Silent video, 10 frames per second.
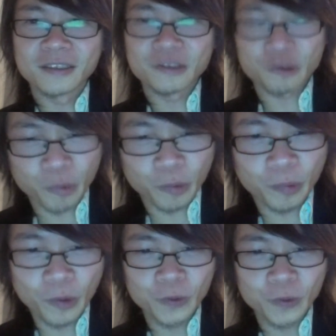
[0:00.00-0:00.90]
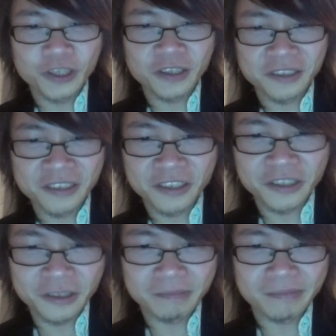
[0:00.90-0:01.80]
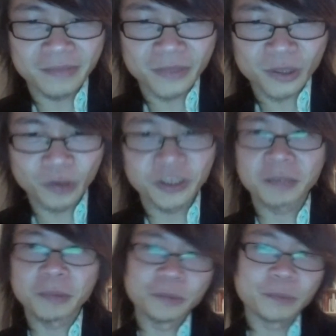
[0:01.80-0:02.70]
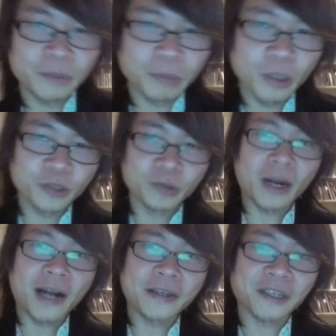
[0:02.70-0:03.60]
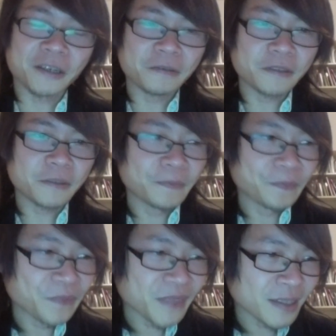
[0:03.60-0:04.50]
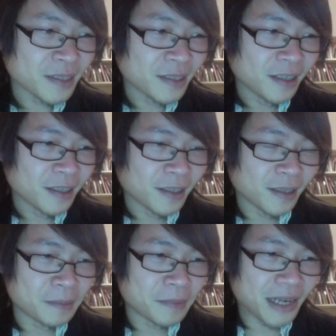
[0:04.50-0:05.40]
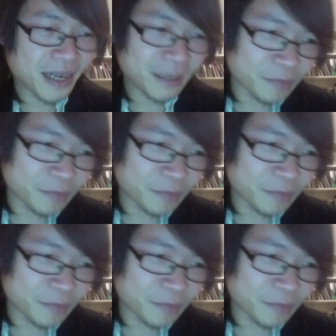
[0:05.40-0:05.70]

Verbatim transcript: to propose this concept of the personal archives. Um, and